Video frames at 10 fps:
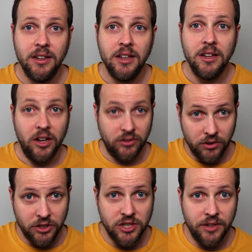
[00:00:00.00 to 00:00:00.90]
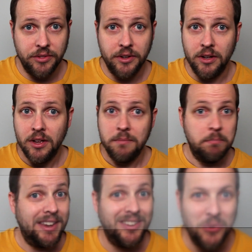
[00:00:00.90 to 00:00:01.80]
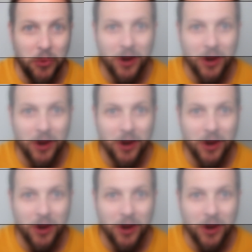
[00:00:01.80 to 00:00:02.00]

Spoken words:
acknowledging that making all of